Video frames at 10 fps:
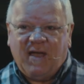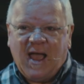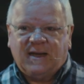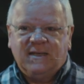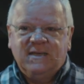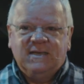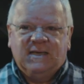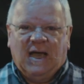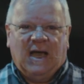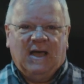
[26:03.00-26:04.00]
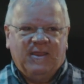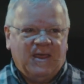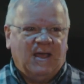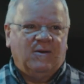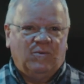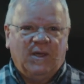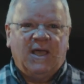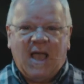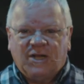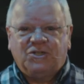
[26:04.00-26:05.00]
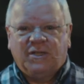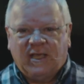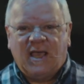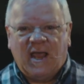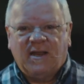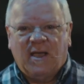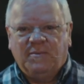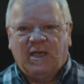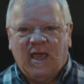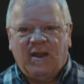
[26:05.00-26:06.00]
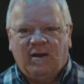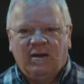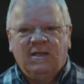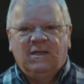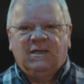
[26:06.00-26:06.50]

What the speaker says: the fact that we actually can come together